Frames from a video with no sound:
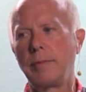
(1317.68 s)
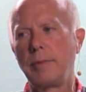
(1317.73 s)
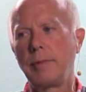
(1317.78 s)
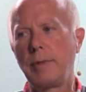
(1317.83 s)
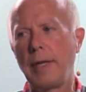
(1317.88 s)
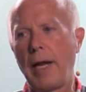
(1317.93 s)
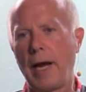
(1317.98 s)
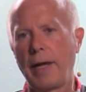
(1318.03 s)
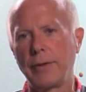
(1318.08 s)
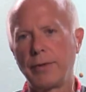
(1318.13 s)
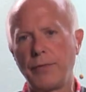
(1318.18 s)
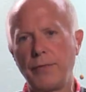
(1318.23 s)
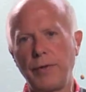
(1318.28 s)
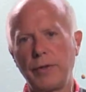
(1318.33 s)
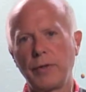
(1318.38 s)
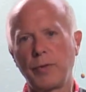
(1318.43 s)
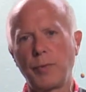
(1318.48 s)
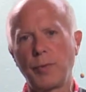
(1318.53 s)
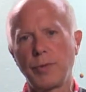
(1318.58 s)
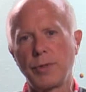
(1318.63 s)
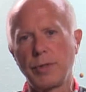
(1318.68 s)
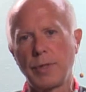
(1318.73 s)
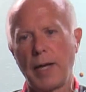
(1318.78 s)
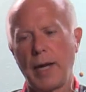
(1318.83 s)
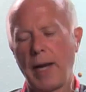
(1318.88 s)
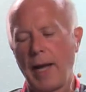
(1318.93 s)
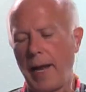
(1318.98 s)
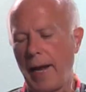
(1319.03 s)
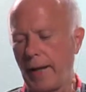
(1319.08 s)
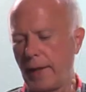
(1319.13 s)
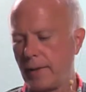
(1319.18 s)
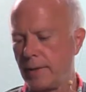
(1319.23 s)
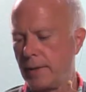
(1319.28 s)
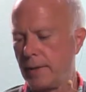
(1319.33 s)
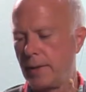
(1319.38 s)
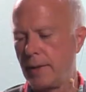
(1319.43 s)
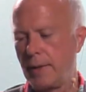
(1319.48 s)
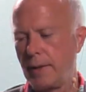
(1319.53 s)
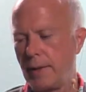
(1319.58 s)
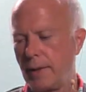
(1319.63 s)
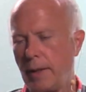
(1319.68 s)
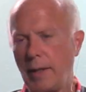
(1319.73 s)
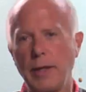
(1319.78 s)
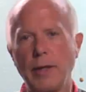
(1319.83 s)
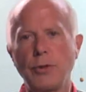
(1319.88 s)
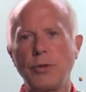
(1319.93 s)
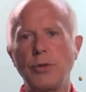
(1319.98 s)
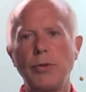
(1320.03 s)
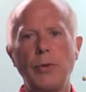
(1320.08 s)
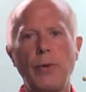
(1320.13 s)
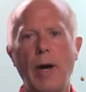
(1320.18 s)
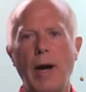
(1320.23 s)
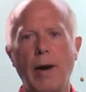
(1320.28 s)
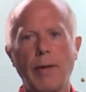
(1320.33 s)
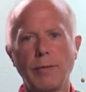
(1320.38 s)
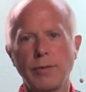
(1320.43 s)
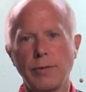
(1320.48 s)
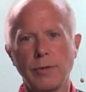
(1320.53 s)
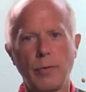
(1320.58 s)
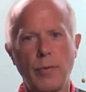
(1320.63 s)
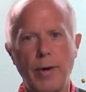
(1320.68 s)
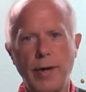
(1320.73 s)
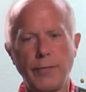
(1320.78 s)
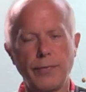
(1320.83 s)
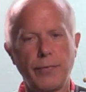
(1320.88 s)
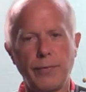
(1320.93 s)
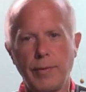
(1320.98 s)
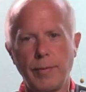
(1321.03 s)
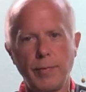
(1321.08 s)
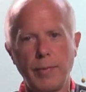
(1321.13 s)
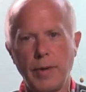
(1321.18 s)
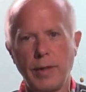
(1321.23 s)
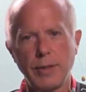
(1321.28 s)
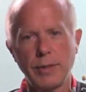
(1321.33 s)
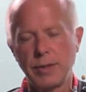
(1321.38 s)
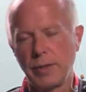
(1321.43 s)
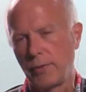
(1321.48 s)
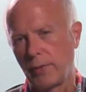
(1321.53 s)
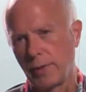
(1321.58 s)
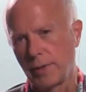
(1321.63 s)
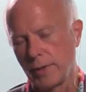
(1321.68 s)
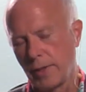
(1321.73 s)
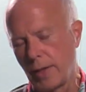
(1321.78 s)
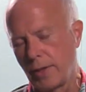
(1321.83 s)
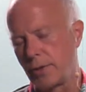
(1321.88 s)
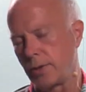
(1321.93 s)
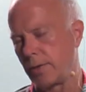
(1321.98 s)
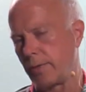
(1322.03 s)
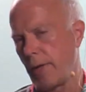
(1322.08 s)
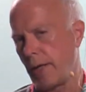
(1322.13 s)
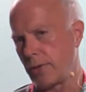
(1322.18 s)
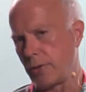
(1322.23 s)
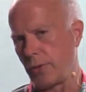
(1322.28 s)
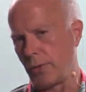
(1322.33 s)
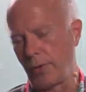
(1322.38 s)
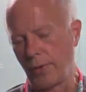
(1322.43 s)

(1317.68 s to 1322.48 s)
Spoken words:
out in the field per se, like, you know, 2 hours away from civilization, that sort of